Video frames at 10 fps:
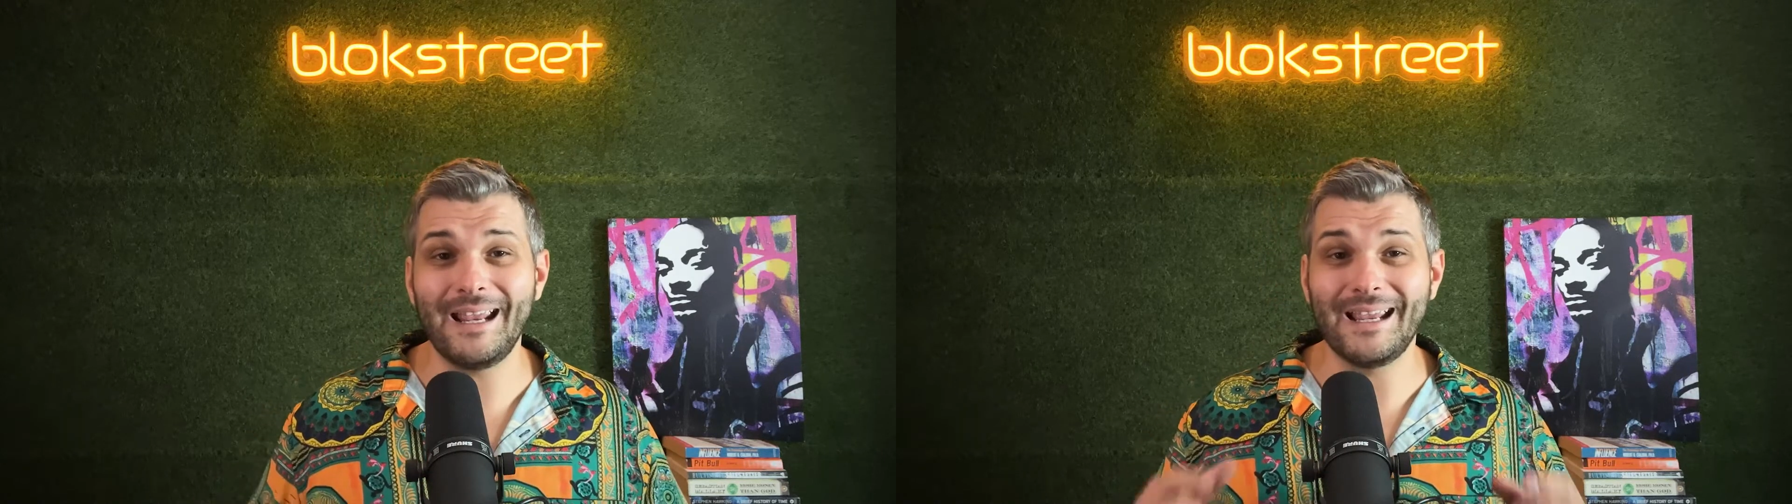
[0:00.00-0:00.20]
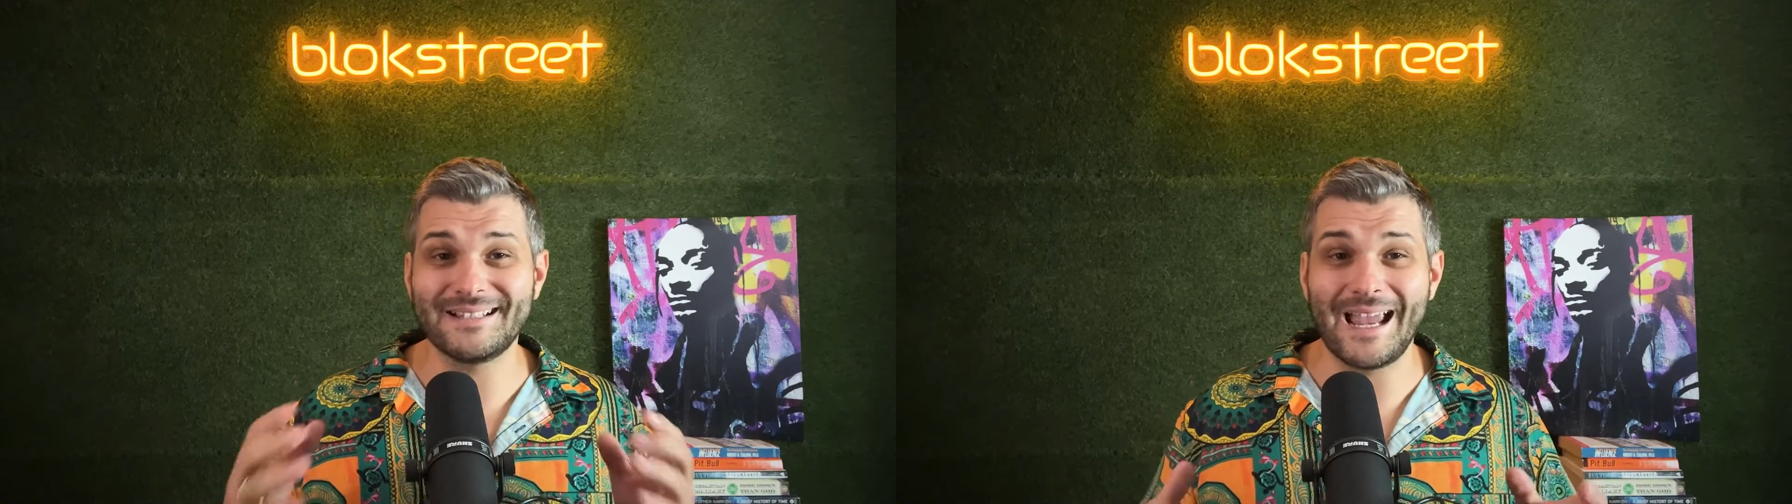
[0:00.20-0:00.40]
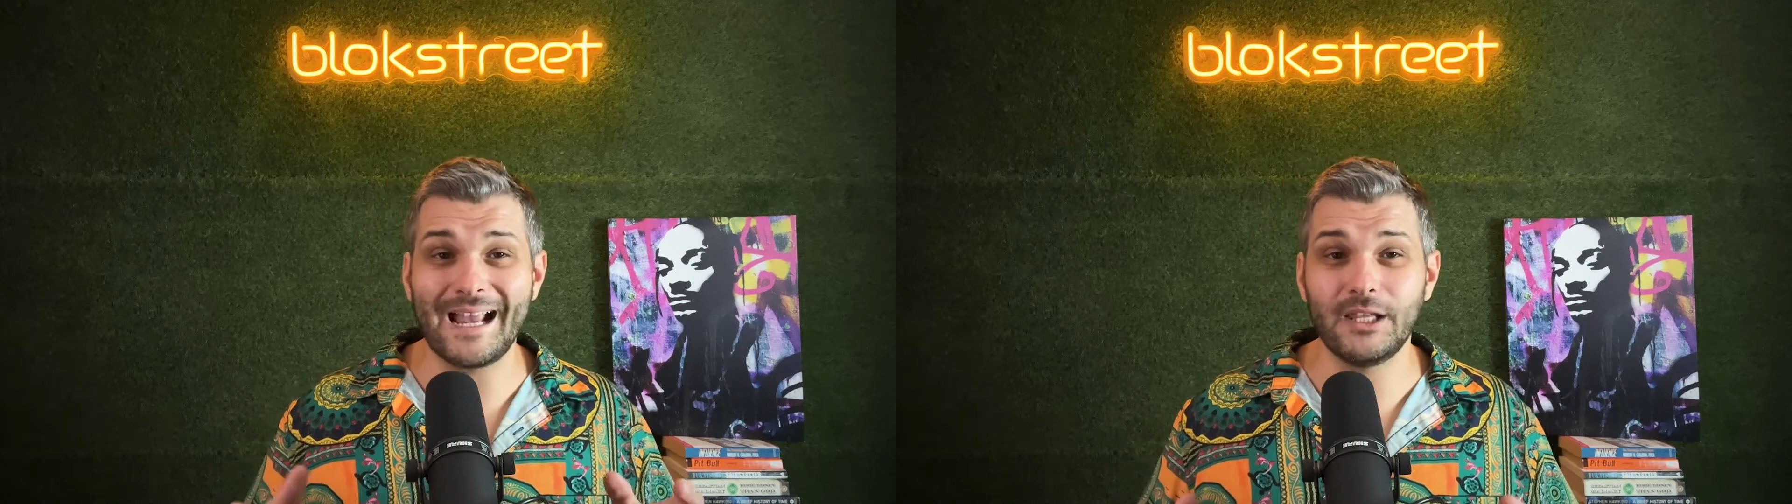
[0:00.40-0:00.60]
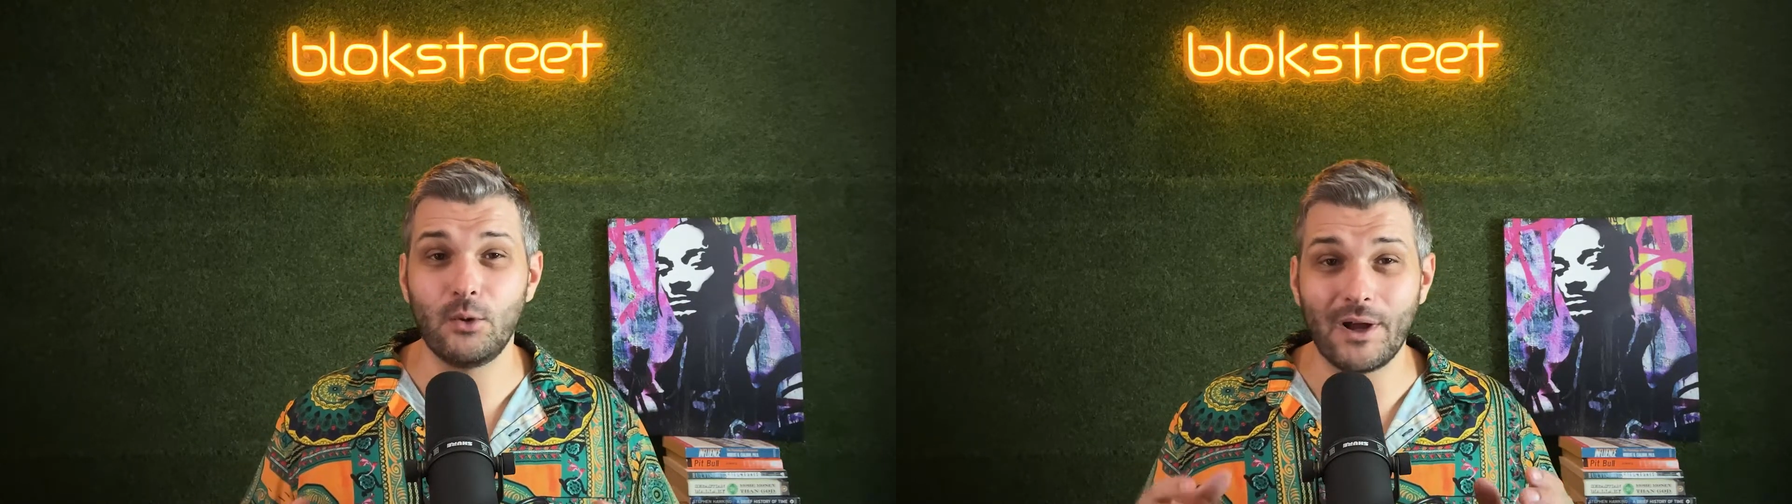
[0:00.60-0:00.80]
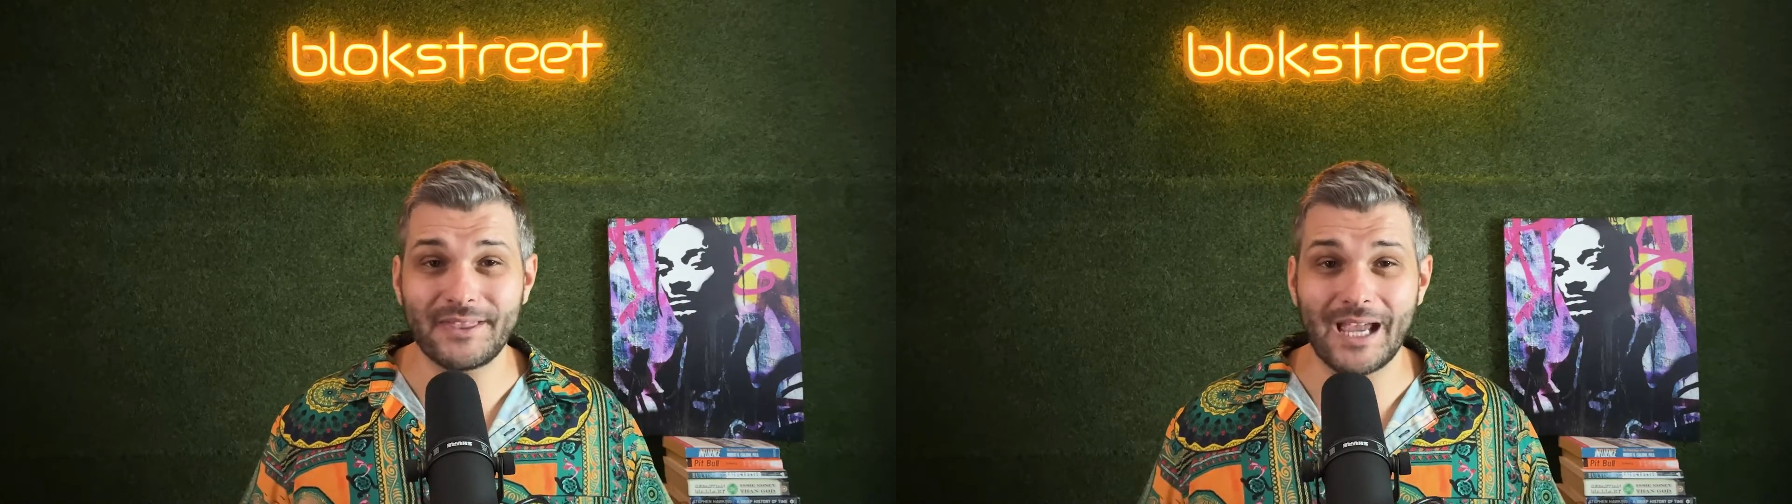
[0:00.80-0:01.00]
exactly
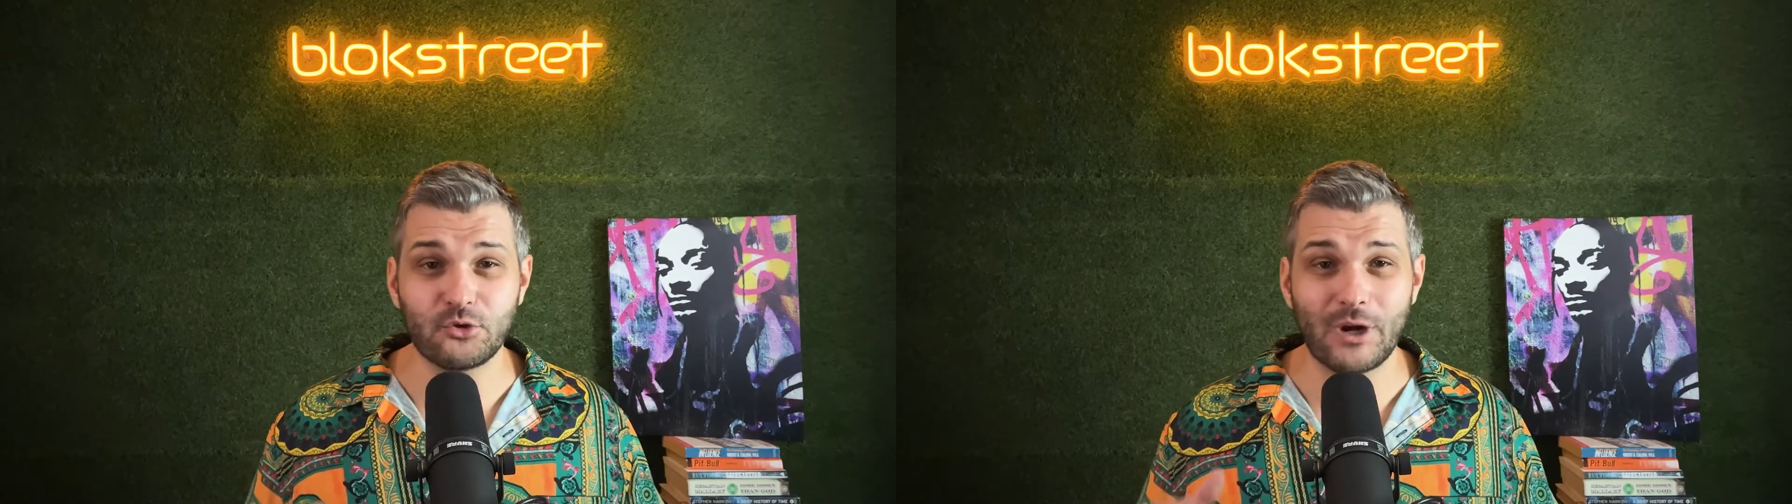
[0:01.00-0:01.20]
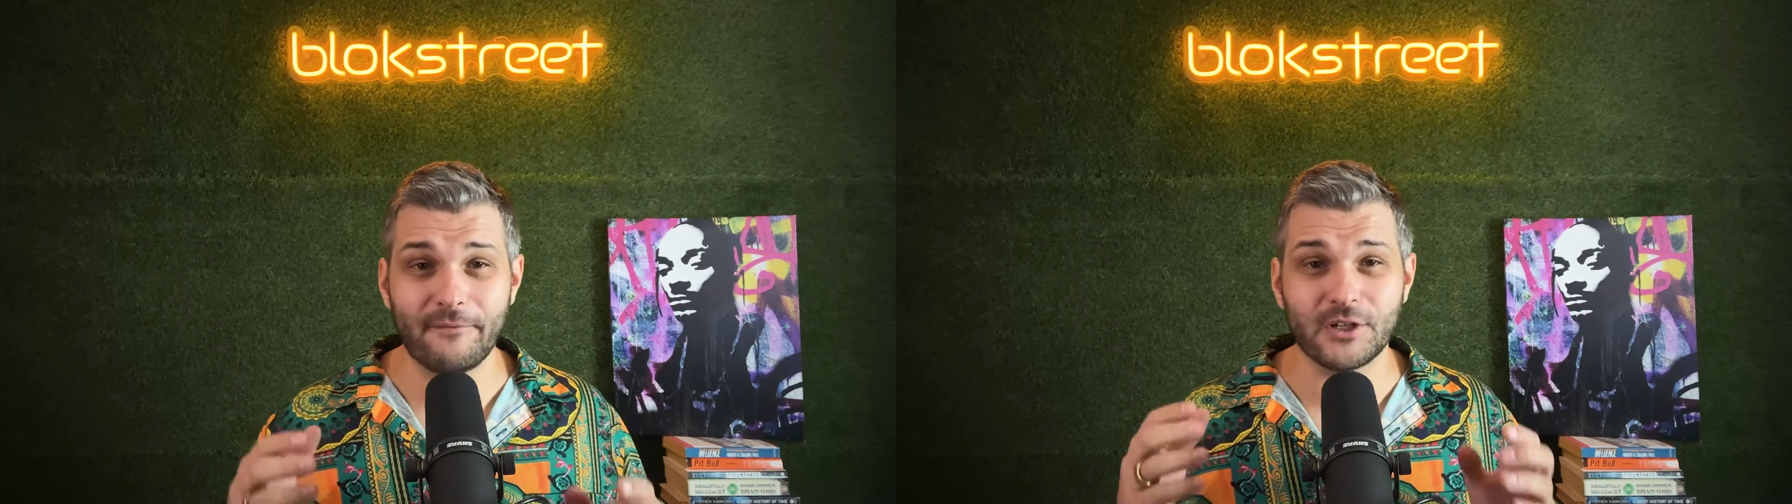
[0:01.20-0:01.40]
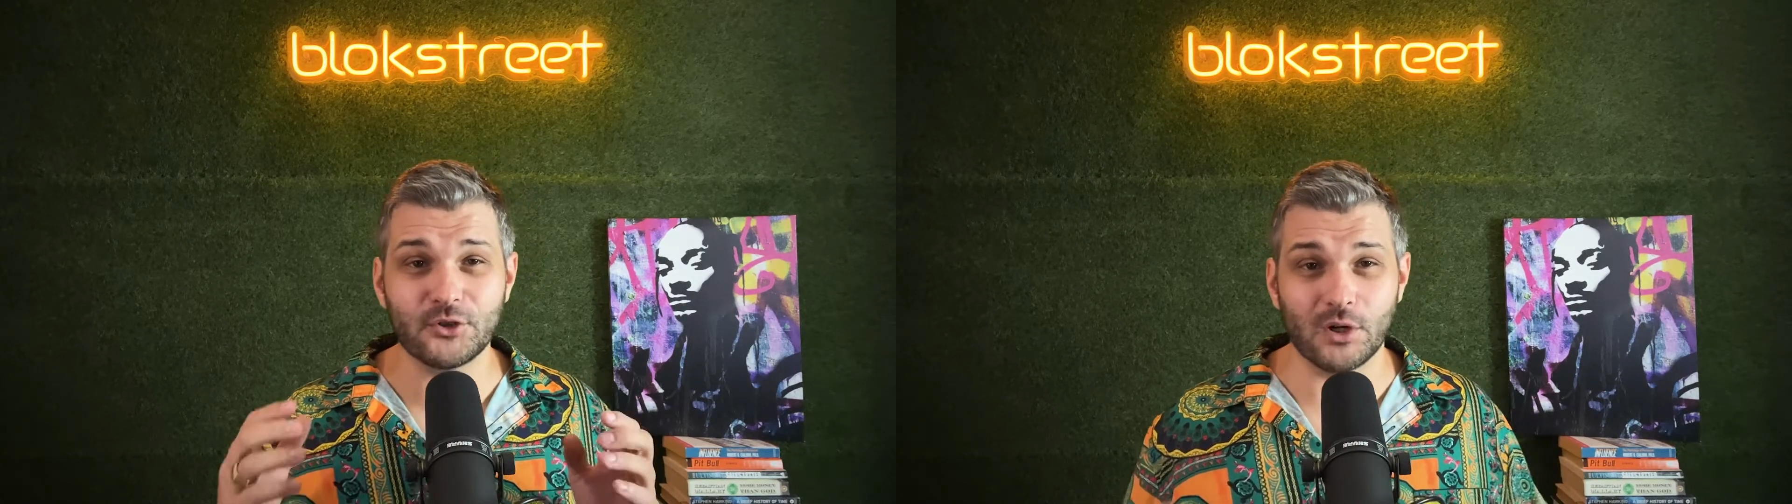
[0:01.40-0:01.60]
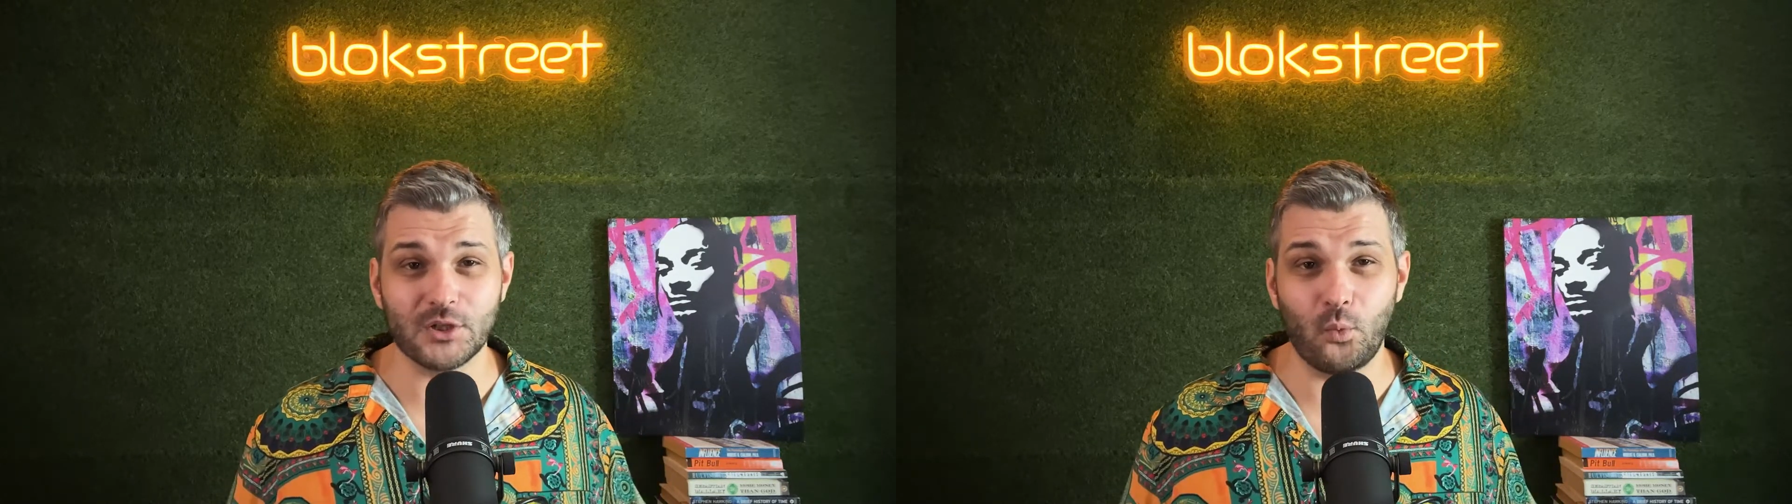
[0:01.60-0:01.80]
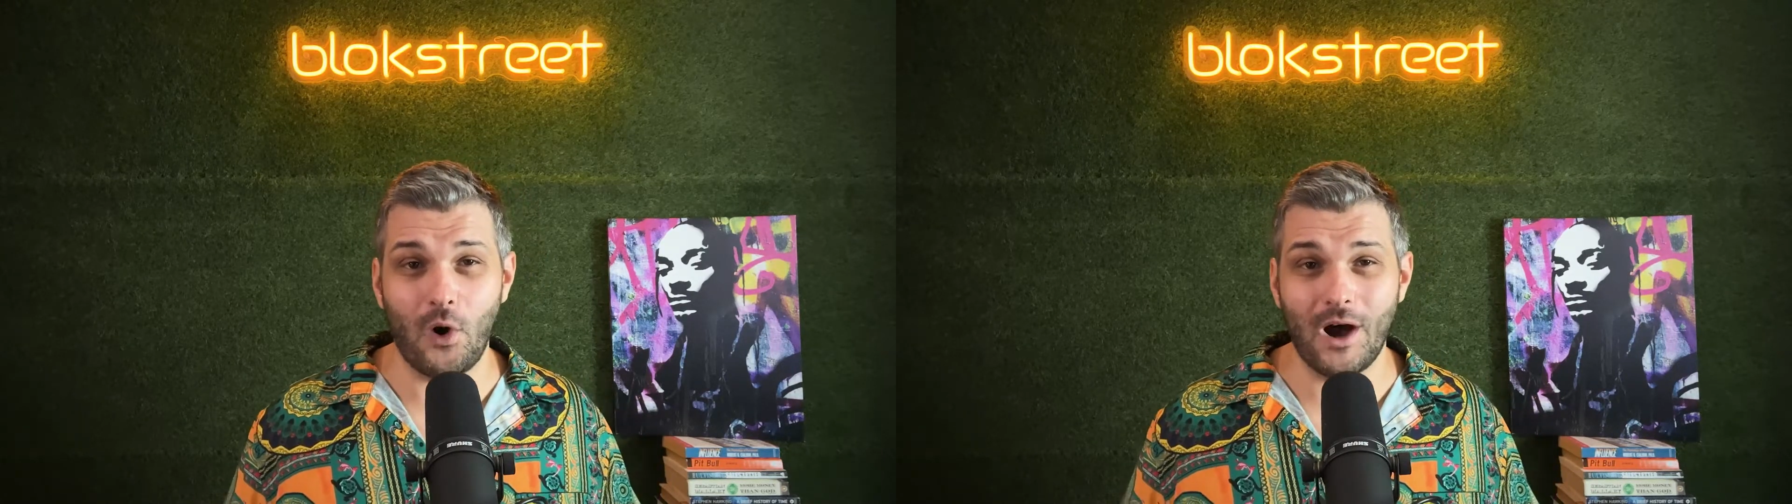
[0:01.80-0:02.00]
what that traffic source
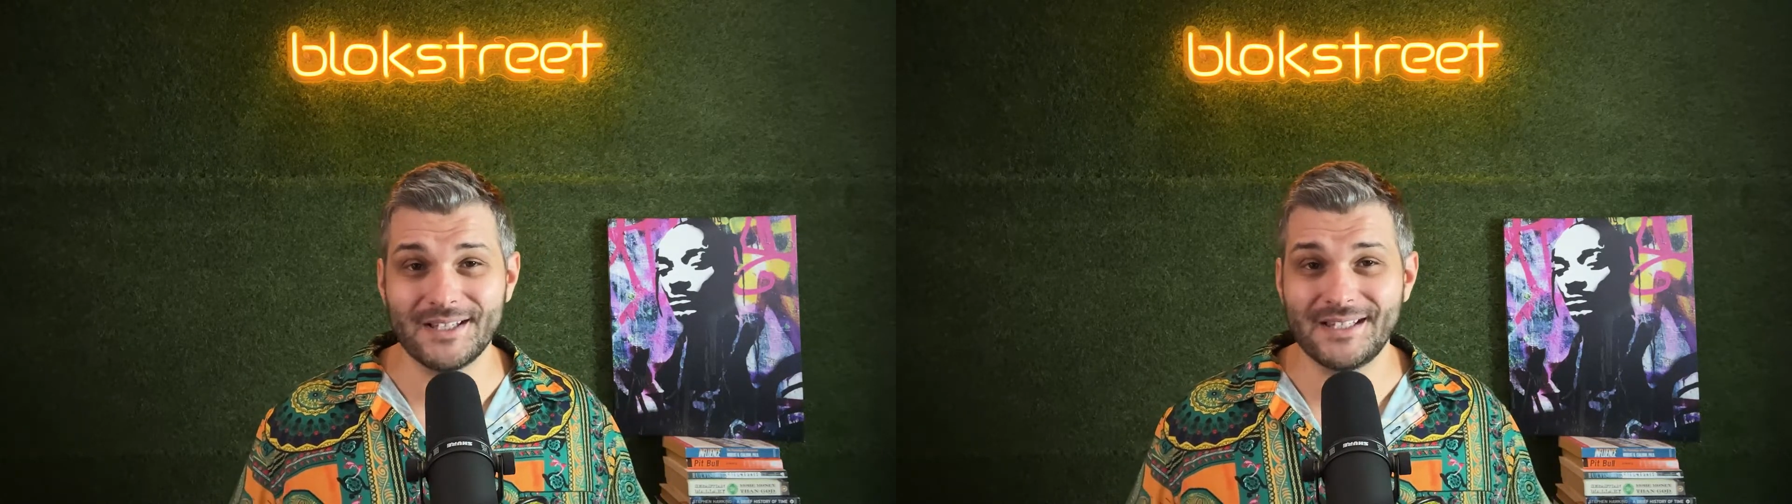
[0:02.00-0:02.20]
was